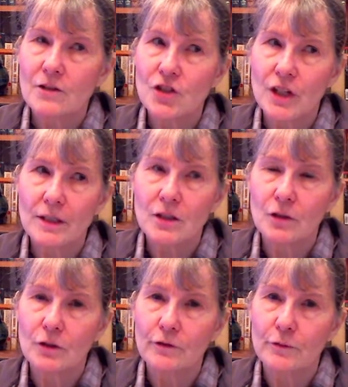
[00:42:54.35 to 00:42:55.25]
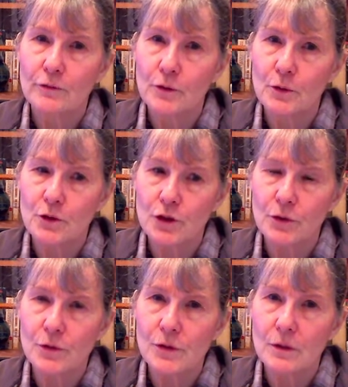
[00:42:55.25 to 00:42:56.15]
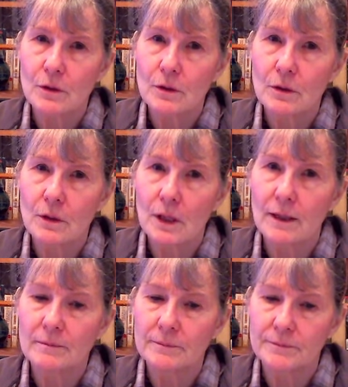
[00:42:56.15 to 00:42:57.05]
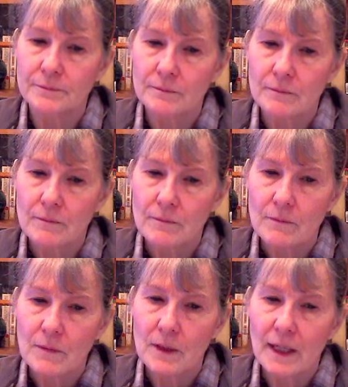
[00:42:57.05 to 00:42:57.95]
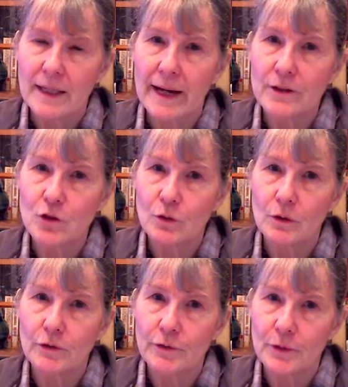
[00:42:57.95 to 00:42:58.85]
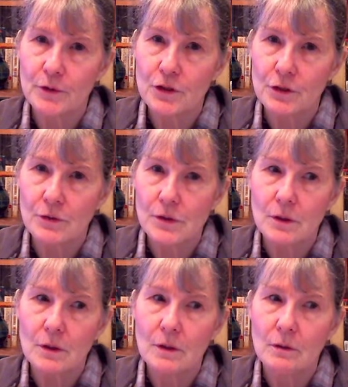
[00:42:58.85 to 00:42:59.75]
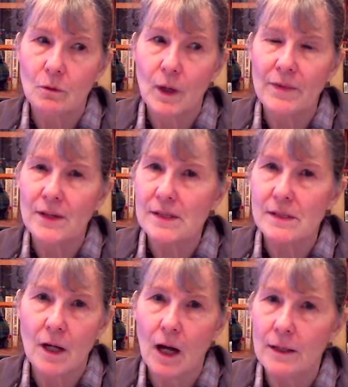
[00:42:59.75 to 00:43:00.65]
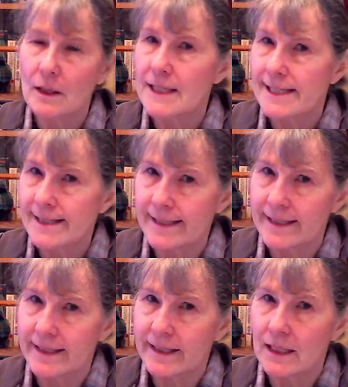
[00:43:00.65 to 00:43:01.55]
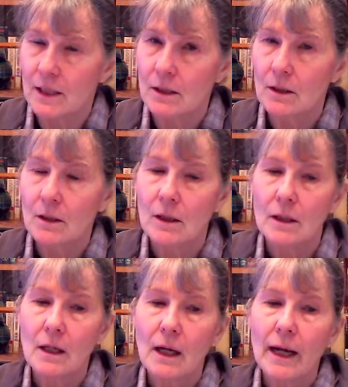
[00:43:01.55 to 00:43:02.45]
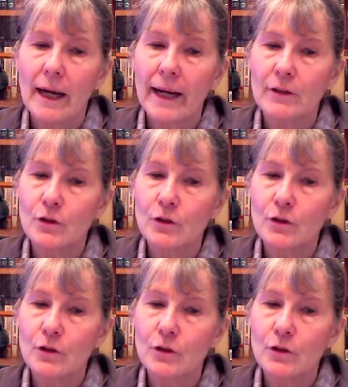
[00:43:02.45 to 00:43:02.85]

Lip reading: gentle fruit juice, a natural fruit juice, one that's not acidic, and